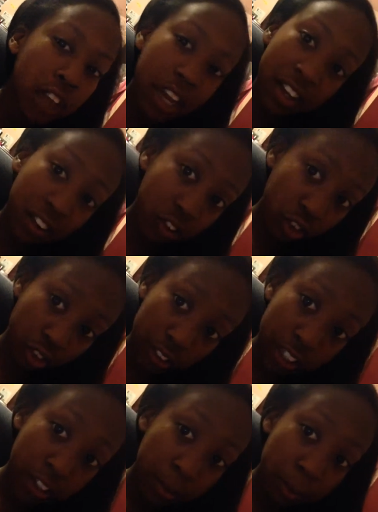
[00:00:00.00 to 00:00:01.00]
I gotta look
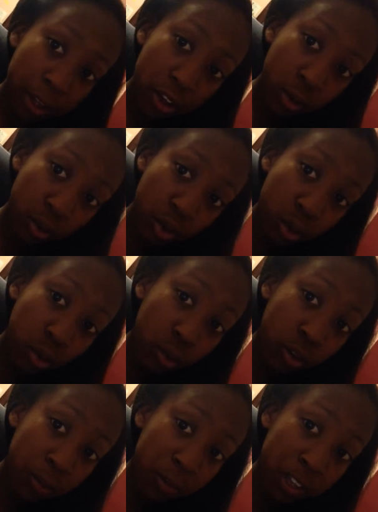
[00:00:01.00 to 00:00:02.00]
that up. I know it's 2
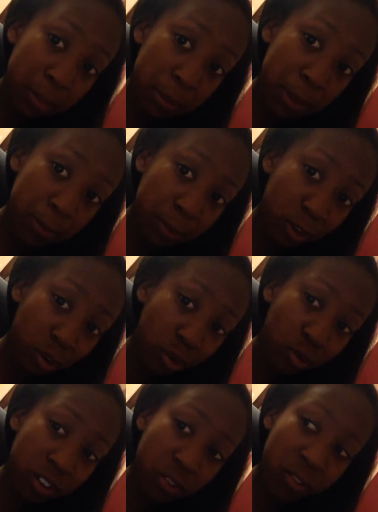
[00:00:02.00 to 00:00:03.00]
something. Maybe
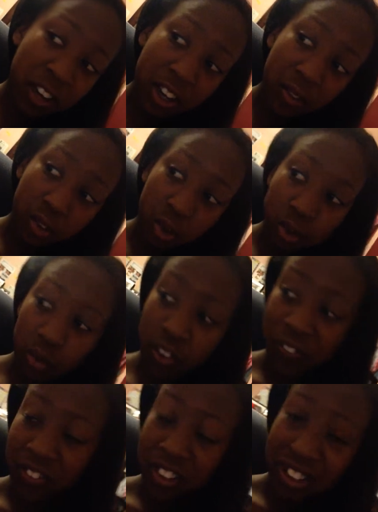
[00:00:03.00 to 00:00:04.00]
2:55,
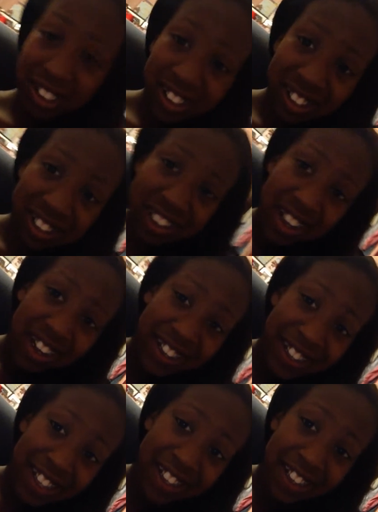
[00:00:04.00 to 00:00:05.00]
2:50.
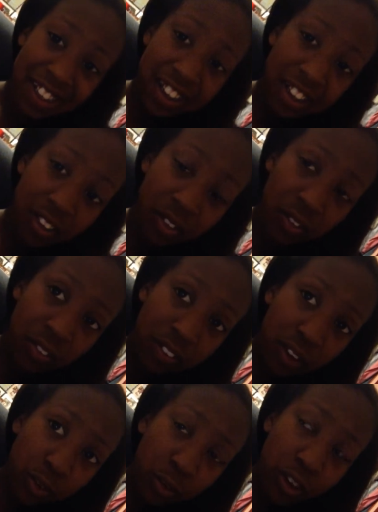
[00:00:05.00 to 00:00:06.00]
I don't
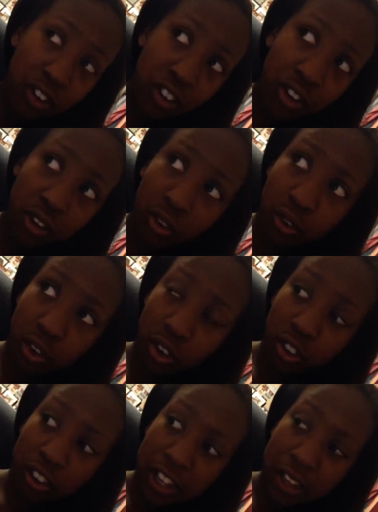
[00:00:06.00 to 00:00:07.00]
want to tell you the
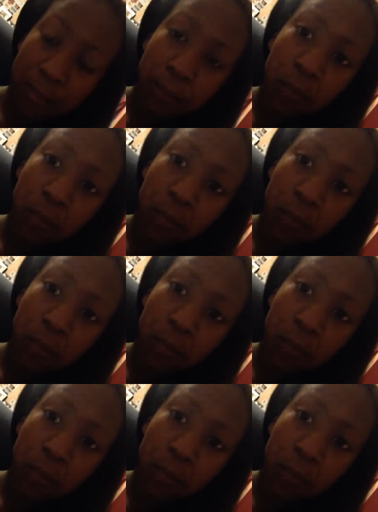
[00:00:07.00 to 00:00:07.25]
wrong thing.